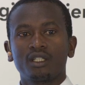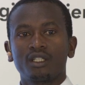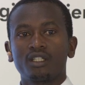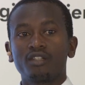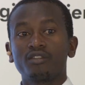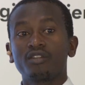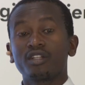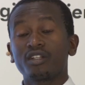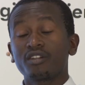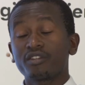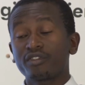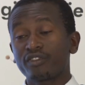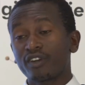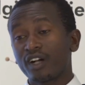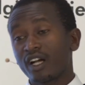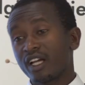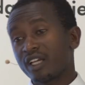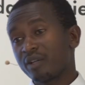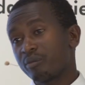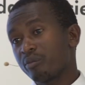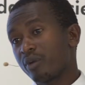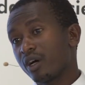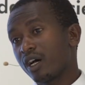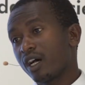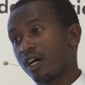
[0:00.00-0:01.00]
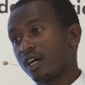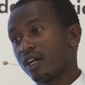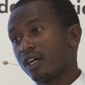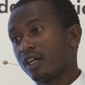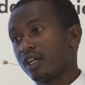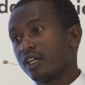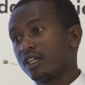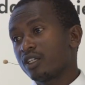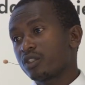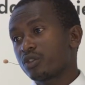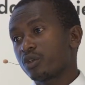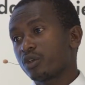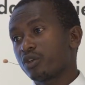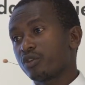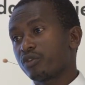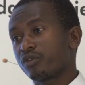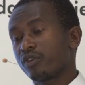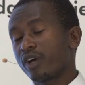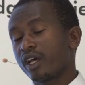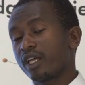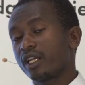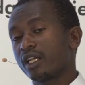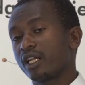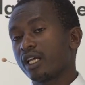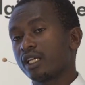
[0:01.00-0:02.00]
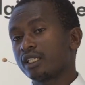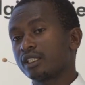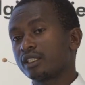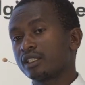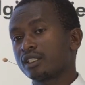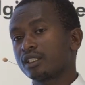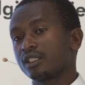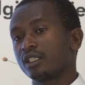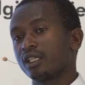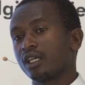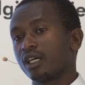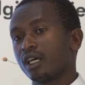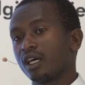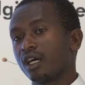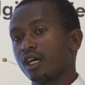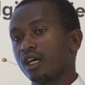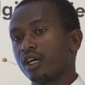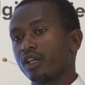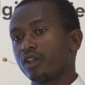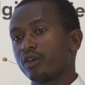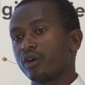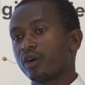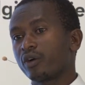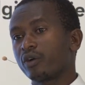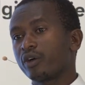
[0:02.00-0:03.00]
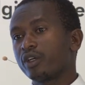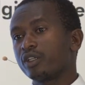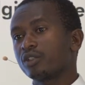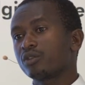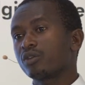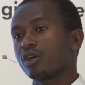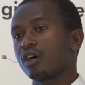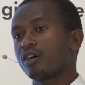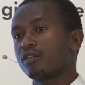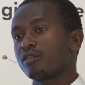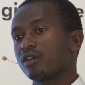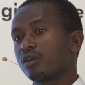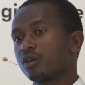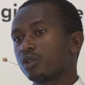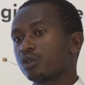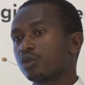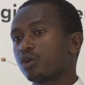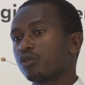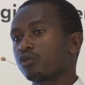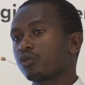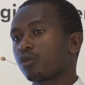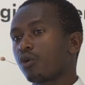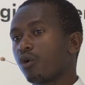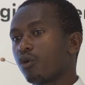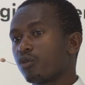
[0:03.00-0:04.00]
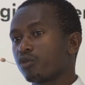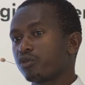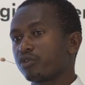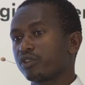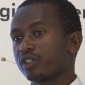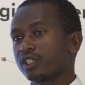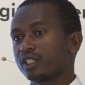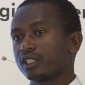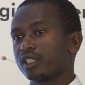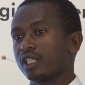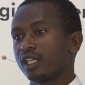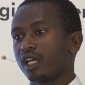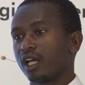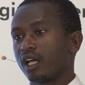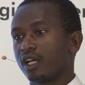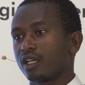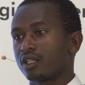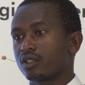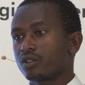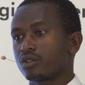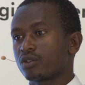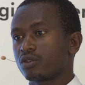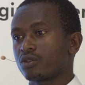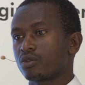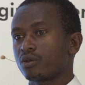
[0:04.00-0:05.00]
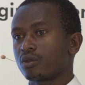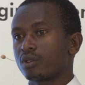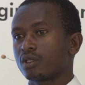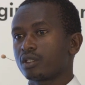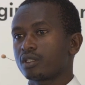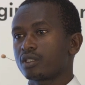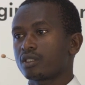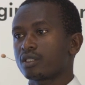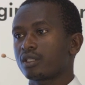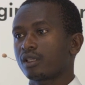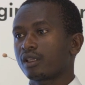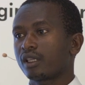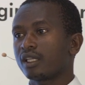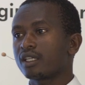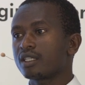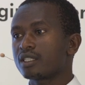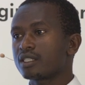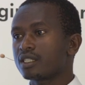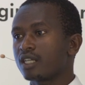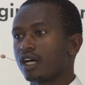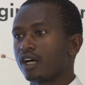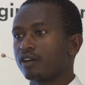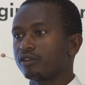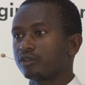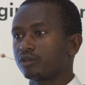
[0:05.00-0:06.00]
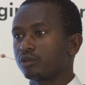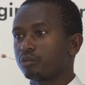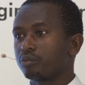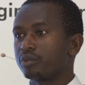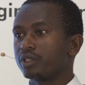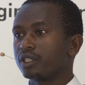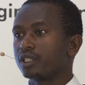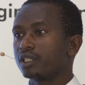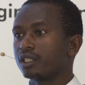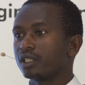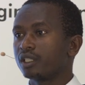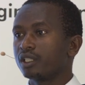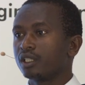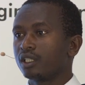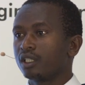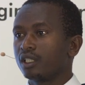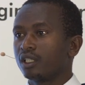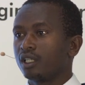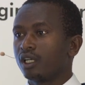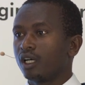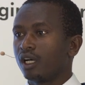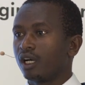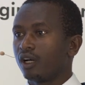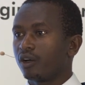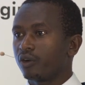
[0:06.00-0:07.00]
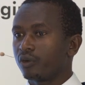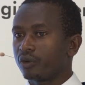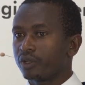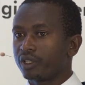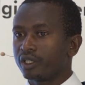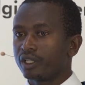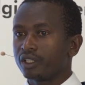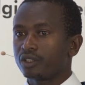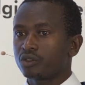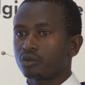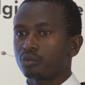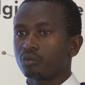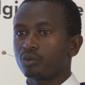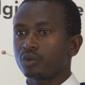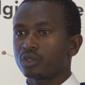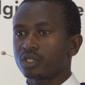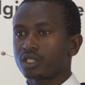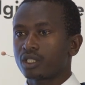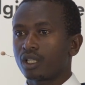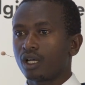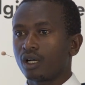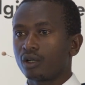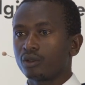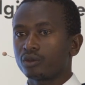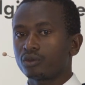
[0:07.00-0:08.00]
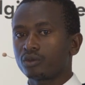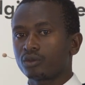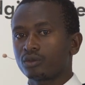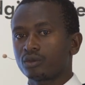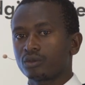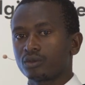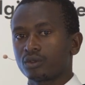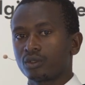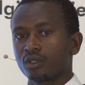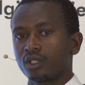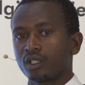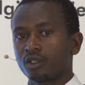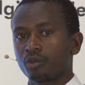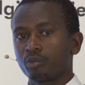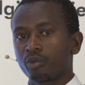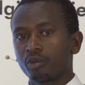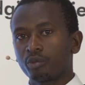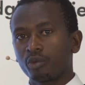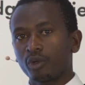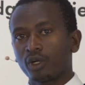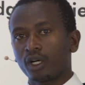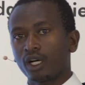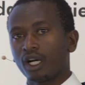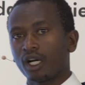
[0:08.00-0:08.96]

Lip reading: even fiber. So you find that you're going to have a lot of conflict there. So things have to be really smoothed out so that people